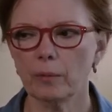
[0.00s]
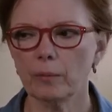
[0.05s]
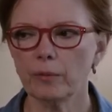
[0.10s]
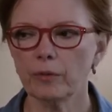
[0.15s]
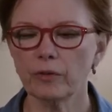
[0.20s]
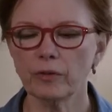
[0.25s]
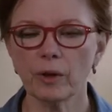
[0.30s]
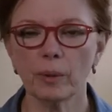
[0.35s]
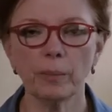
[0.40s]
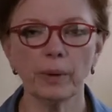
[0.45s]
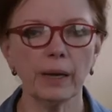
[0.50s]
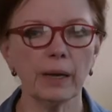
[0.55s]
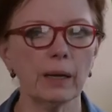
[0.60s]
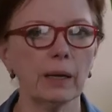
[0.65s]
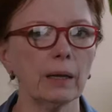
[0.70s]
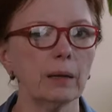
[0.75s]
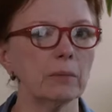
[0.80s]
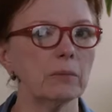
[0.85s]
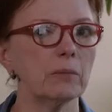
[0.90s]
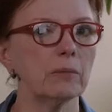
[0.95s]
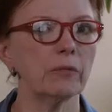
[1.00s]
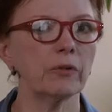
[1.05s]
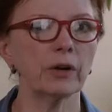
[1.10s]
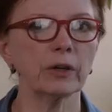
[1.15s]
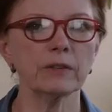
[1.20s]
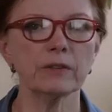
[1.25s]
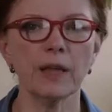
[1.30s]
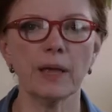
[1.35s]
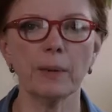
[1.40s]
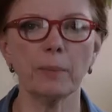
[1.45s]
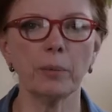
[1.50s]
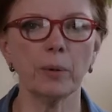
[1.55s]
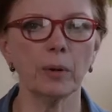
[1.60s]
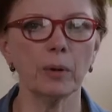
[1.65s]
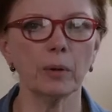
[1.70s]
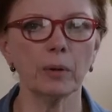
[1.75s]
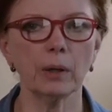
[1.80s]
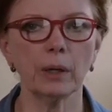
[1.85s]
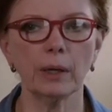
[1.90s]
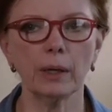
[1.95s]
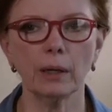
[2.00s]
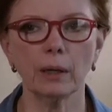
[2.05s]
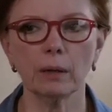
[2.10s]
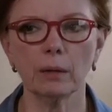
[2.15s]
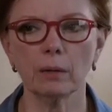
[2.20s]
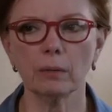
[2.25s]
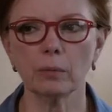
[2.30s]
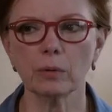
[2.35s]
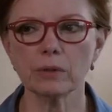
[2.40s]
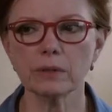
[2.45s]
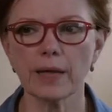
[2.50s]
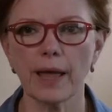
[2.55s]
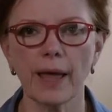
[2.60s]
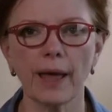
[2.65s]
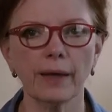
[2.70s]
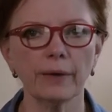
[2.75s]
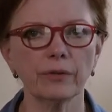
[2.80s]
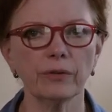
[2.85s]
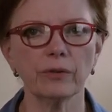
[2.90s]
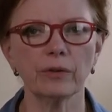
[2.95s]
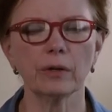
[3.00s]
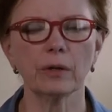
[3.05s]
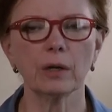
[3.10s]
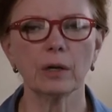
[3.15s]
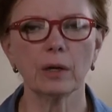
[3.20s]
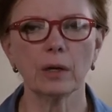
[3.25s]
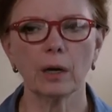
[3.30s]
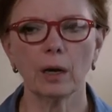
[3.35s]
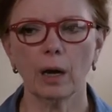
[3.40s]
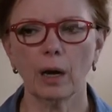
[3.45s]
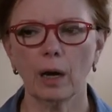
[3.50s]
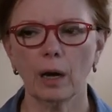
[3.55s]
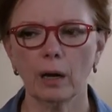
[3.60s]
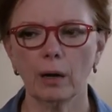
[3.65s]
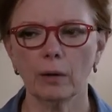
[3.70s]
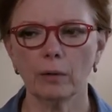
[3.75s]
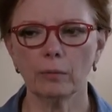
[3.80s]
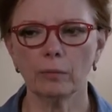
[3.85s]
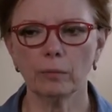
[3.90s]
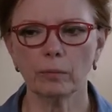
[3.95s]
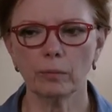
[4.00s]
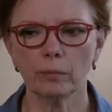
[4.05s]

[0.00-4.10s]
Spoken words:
Somebody, for example, was asked, I